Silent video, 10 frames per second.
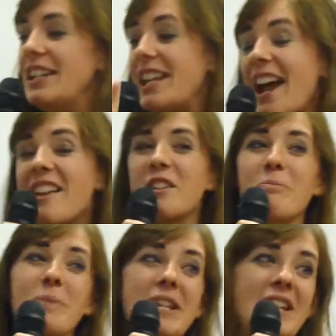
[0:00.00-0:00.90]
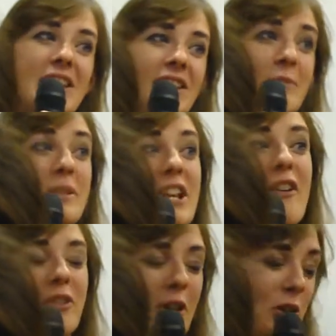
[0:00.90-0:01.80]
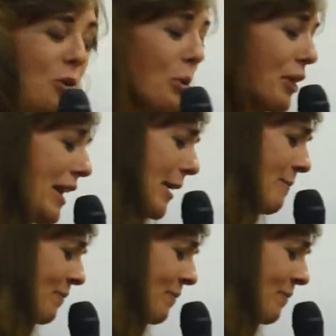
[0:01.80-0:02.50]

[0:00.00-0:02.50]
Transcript: He had to be himself throughout the whole thing.